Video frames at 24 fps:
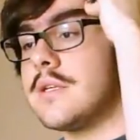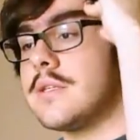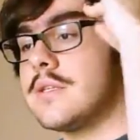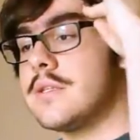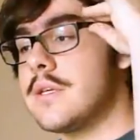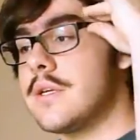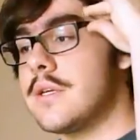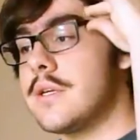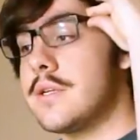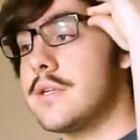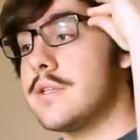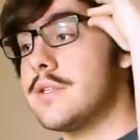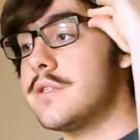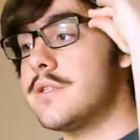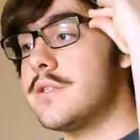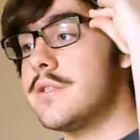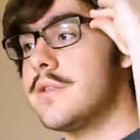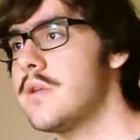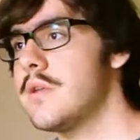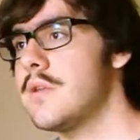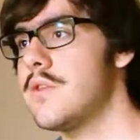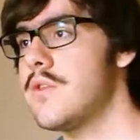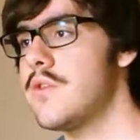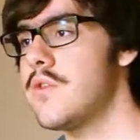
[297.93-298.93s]
it's like,
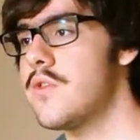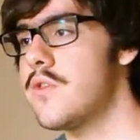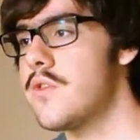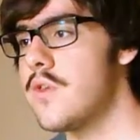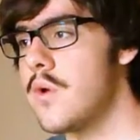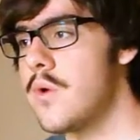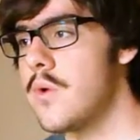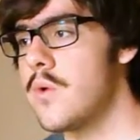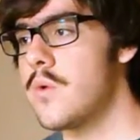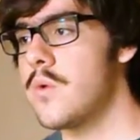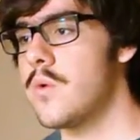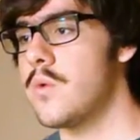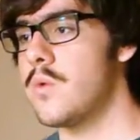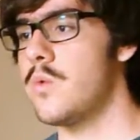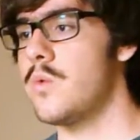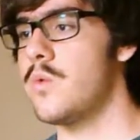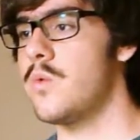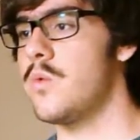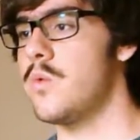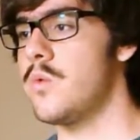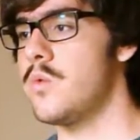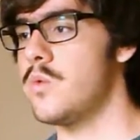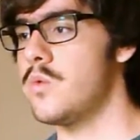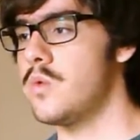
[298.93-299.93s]
it's so
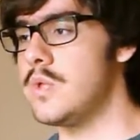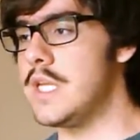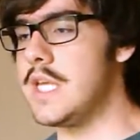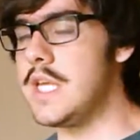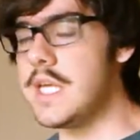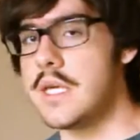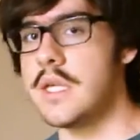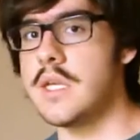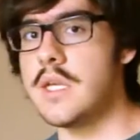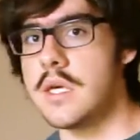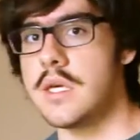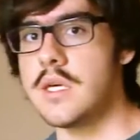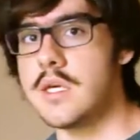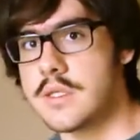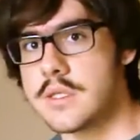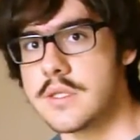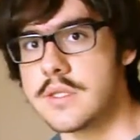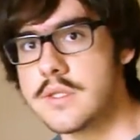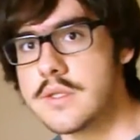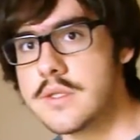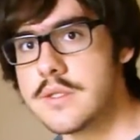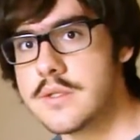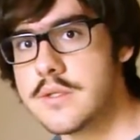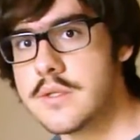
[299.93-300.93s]

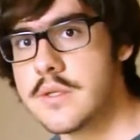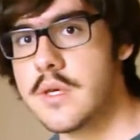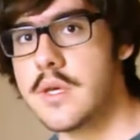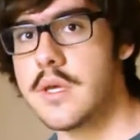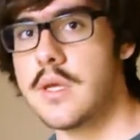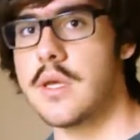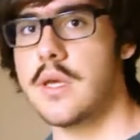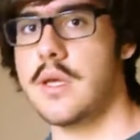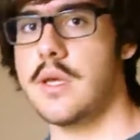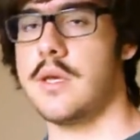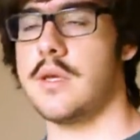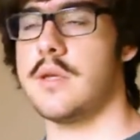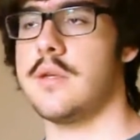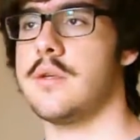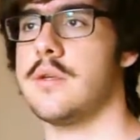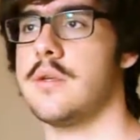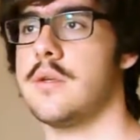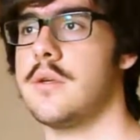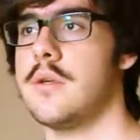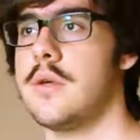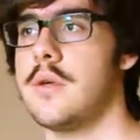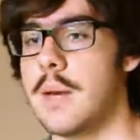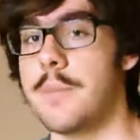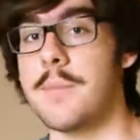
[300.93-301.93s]
tedious. And
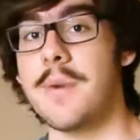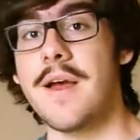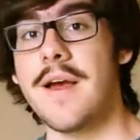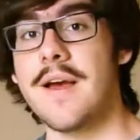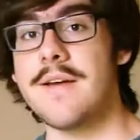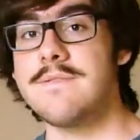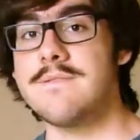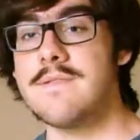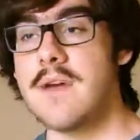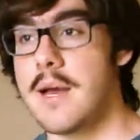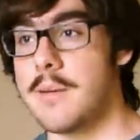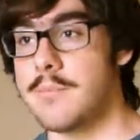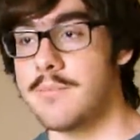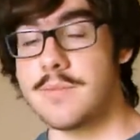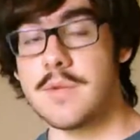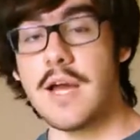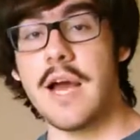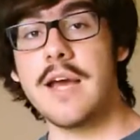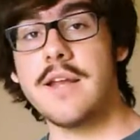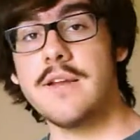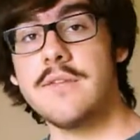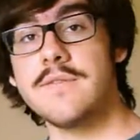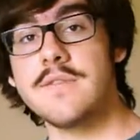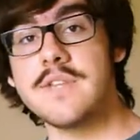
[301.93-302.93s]
I'm, I'm
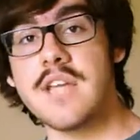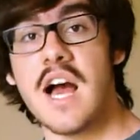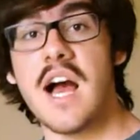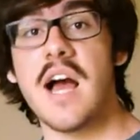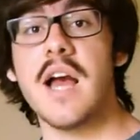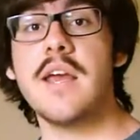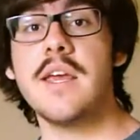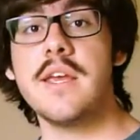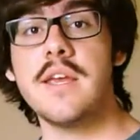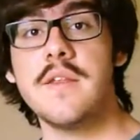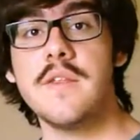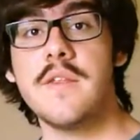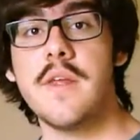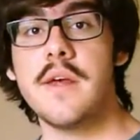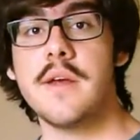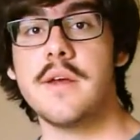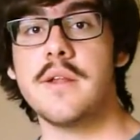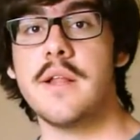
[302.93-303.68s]
kind of dying in that